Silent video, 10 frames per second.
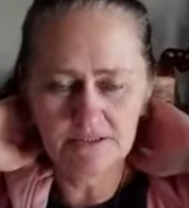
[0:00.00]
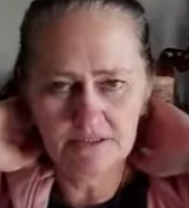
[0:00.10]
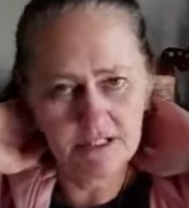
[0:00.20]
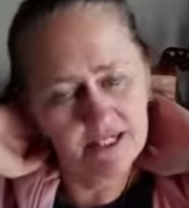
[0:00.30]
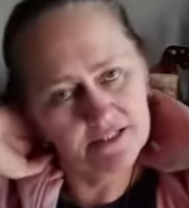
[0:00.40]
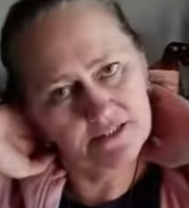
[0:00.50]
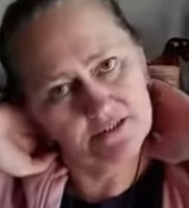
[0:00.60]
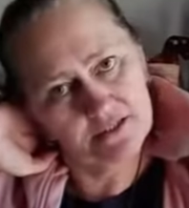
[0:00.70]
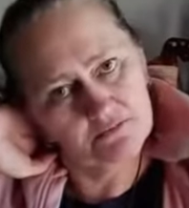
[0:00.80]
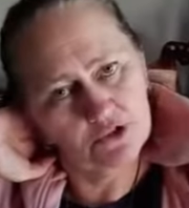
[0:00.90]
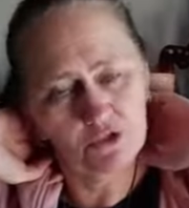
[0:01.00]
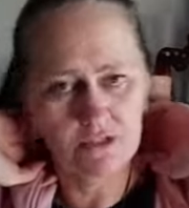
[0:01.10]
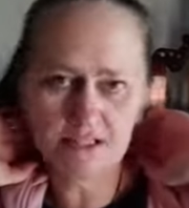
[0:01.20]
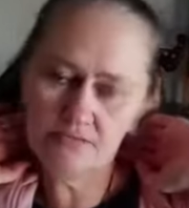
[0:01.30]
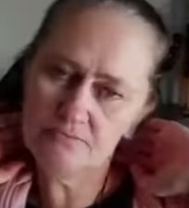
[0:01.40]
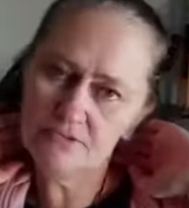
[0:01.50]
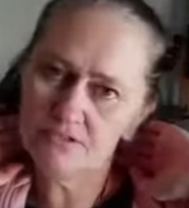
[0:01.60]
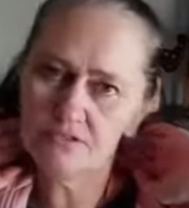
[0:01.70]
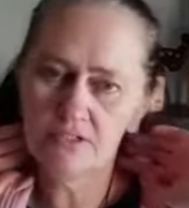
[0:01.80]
necks sometimes,